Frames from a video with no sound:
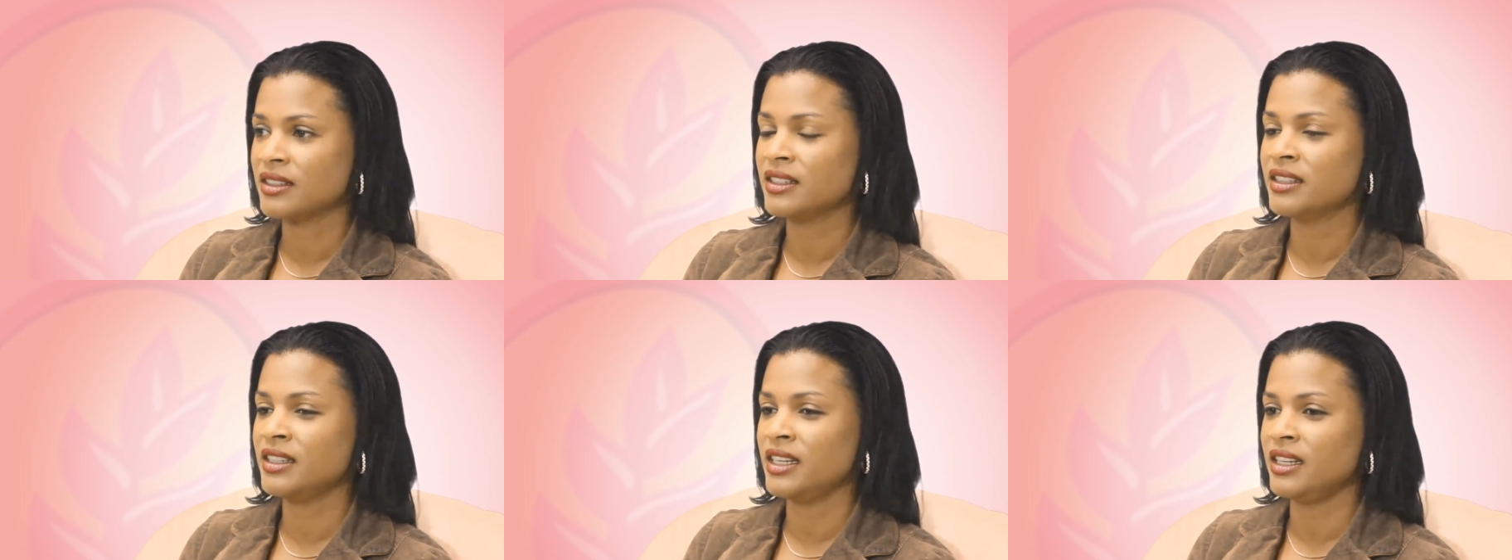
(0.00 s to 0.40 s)

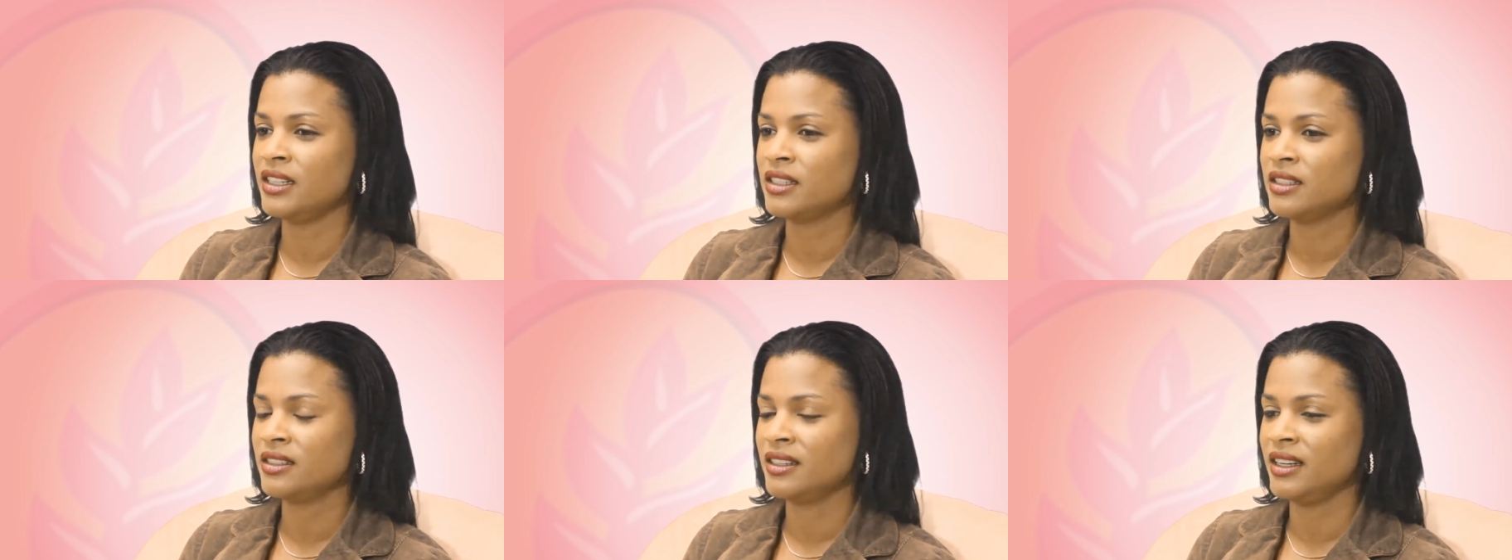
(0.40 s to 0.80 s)

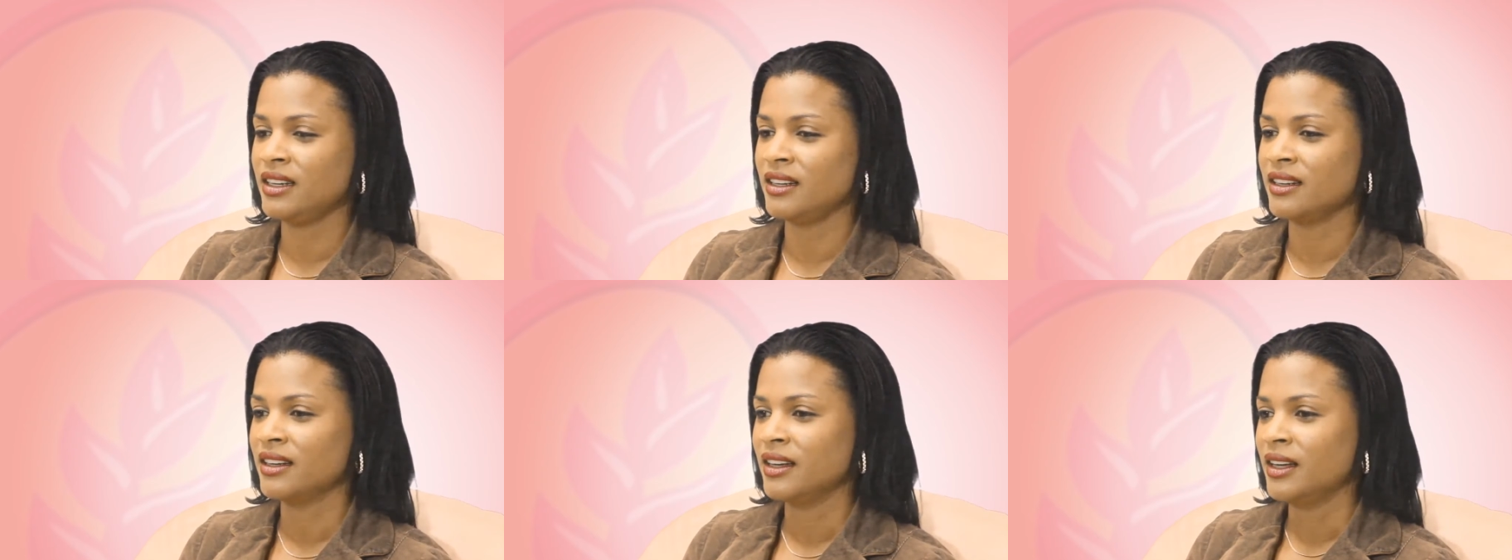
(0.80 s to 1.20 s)
the
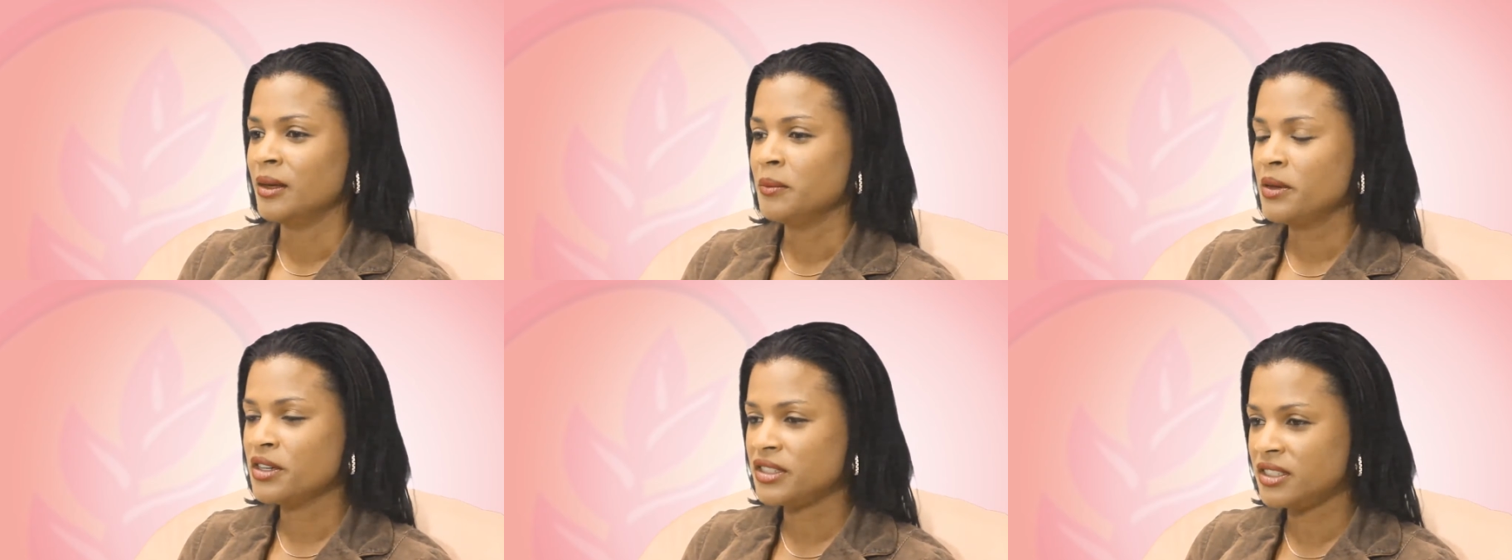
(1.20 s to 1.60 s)

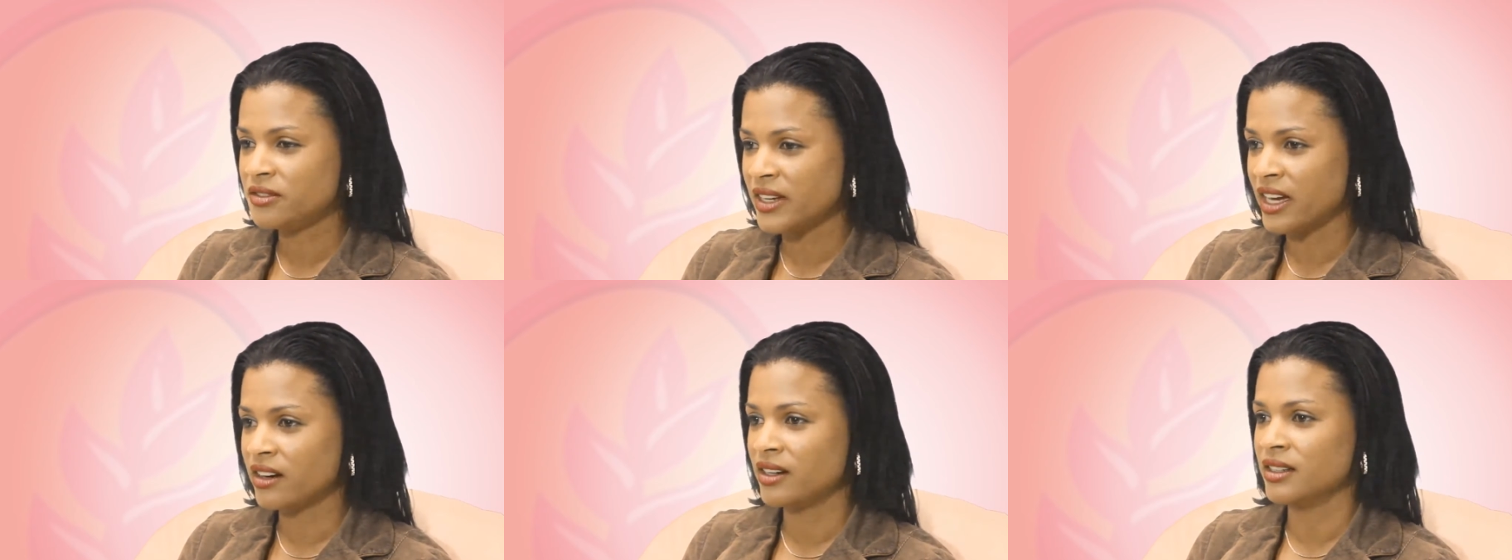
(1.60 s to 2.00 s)

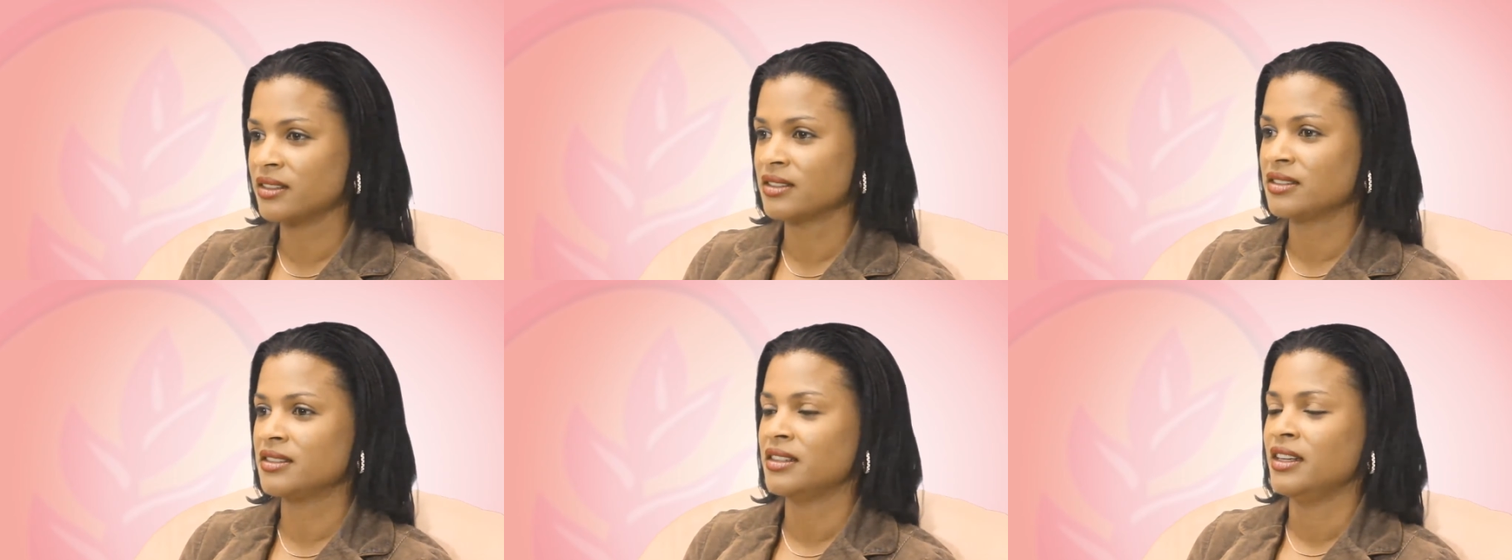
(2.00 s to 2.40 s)

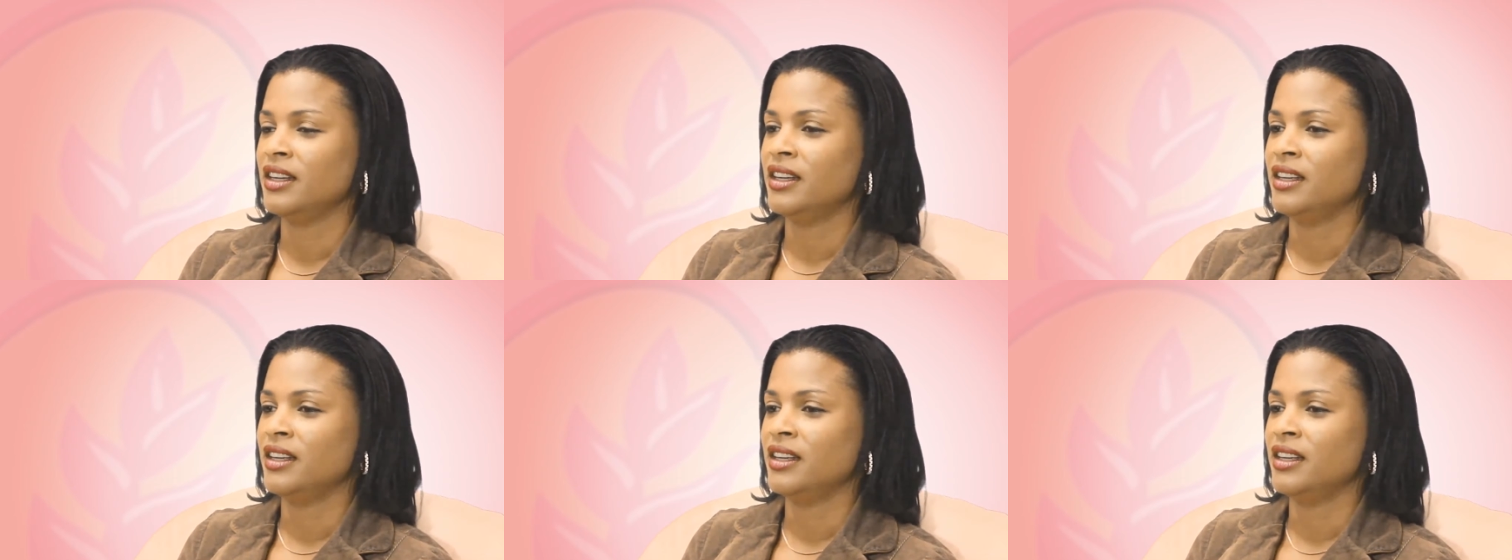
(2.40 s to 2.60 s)
perseverance,